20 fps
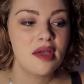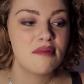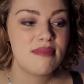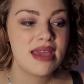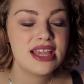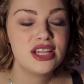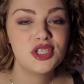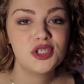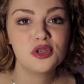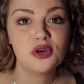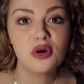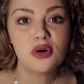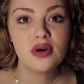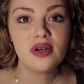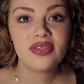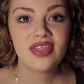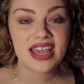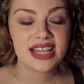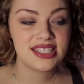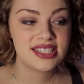make
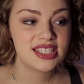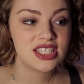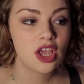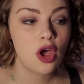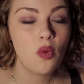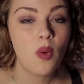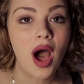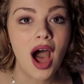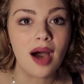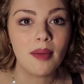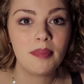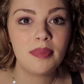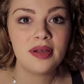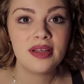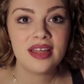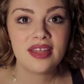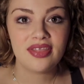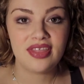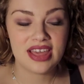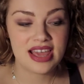sure they sew up
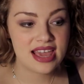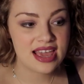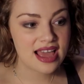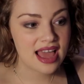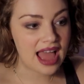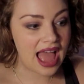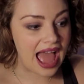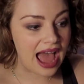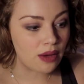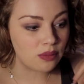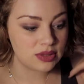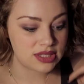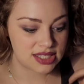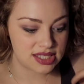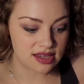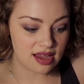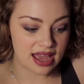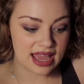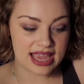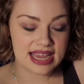the
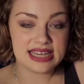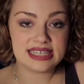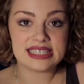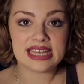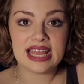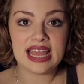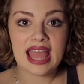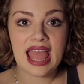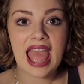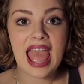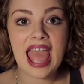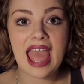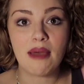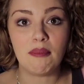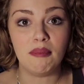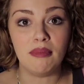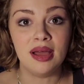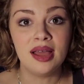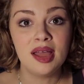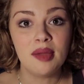outside
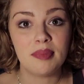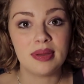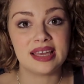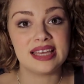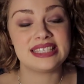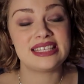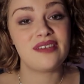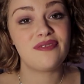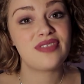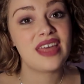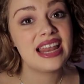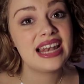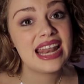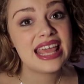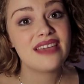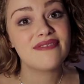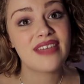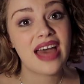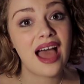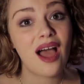hem because if they
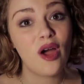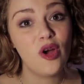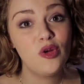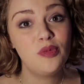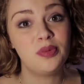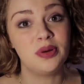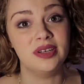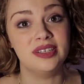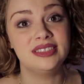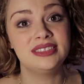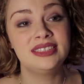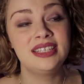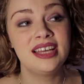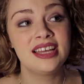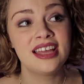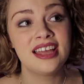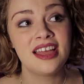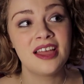leave that open,